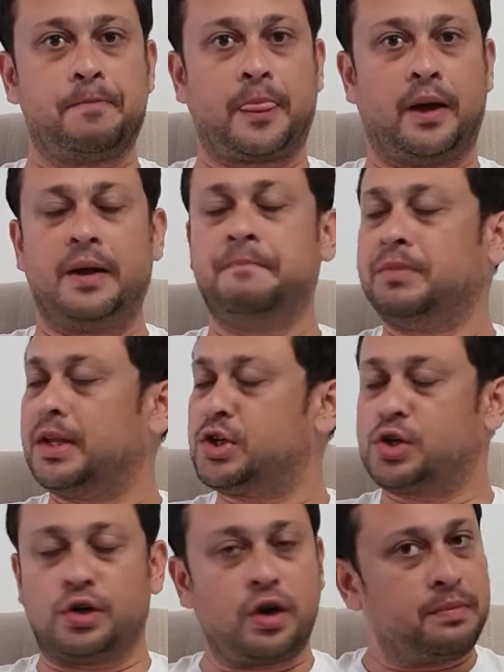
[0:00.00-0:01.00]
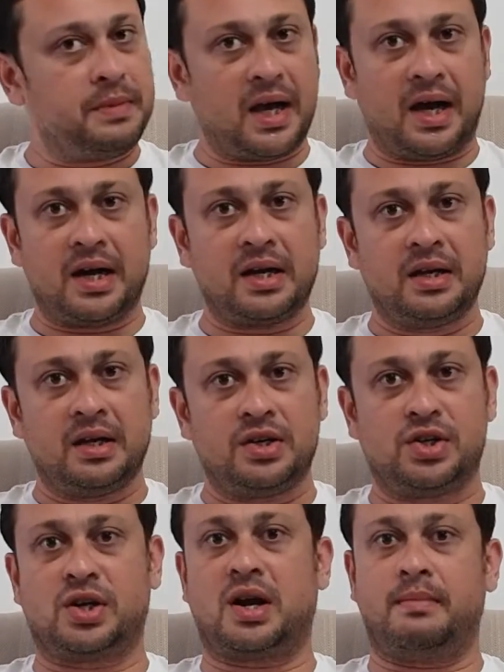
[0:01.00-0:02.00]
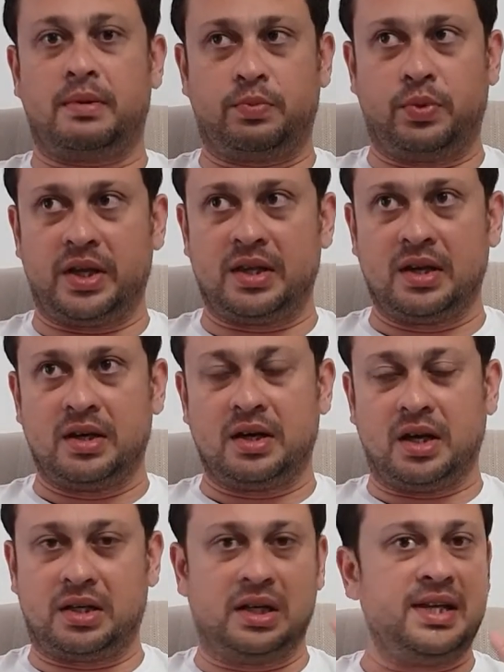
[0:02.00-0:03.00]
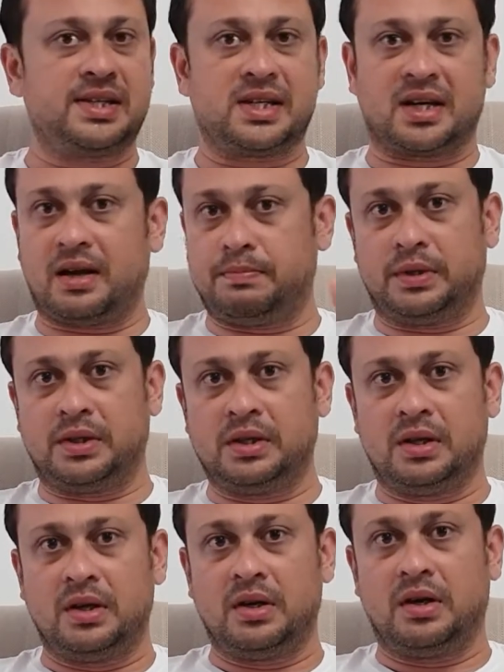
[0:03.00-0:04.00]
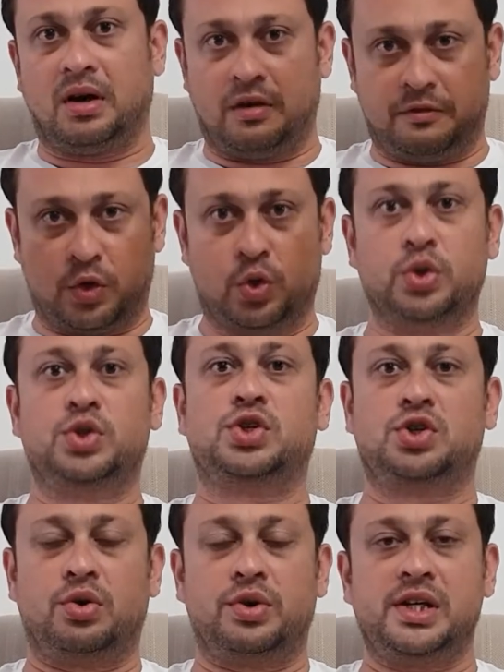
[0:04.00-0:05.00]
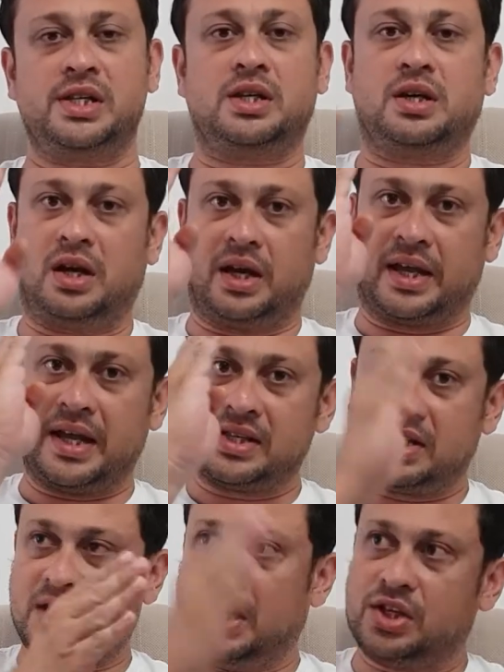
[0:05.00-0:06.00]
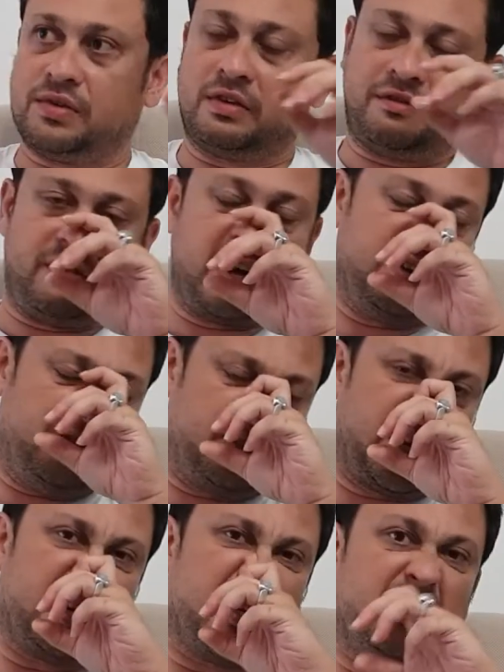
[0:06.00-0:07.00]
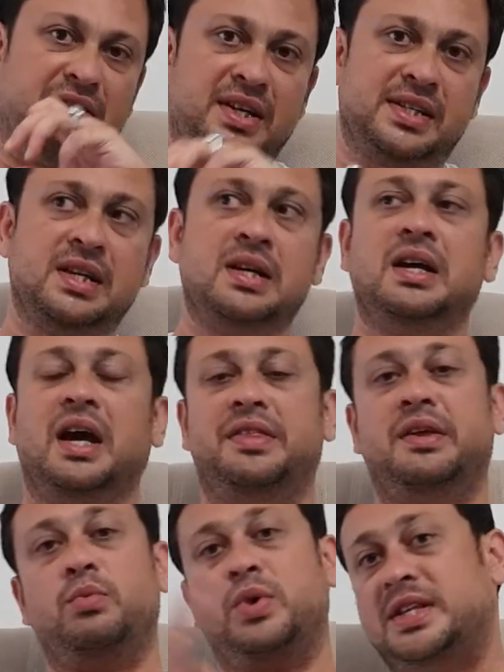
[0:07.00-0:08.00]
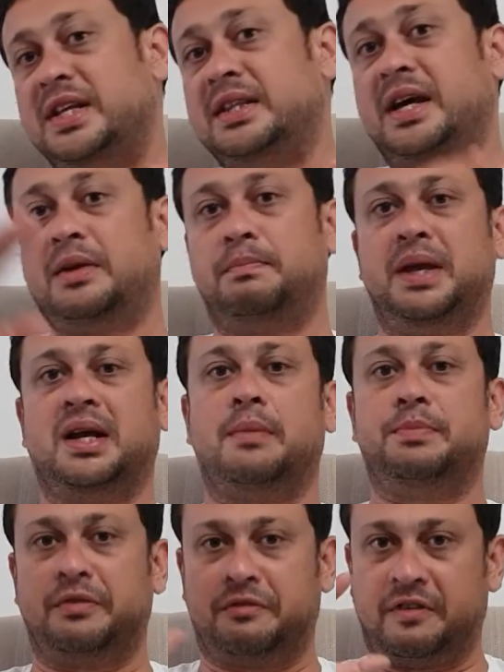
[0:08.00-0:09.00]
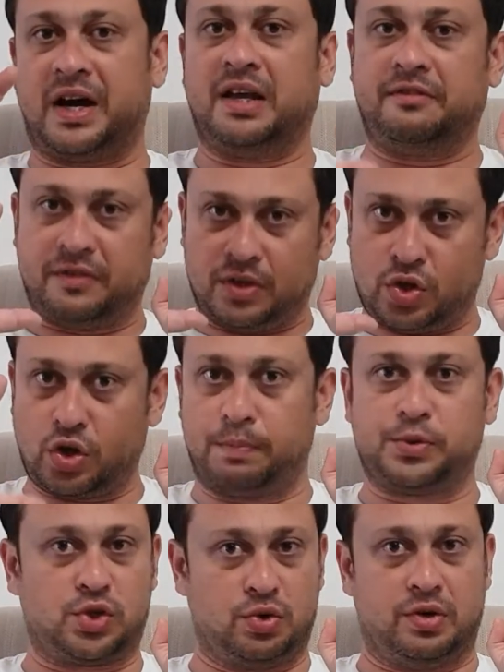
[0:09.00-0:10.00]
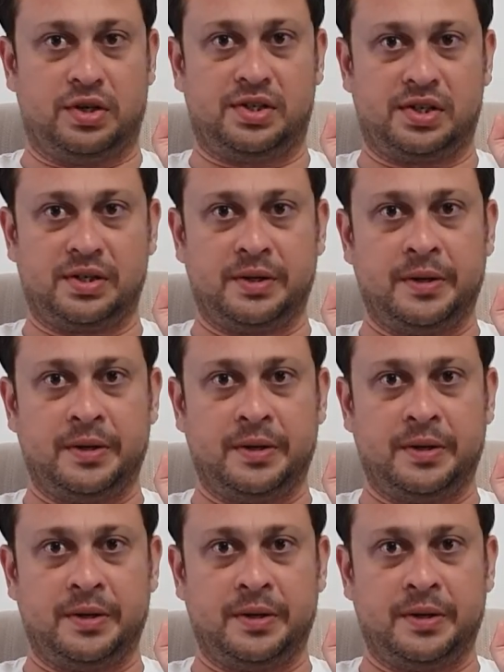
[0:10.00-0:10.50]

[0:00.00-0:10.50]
Right? Should not be hard to come up with at least a couple of good stories against each of the 5 categories, and then within that pick up the 5 top stories.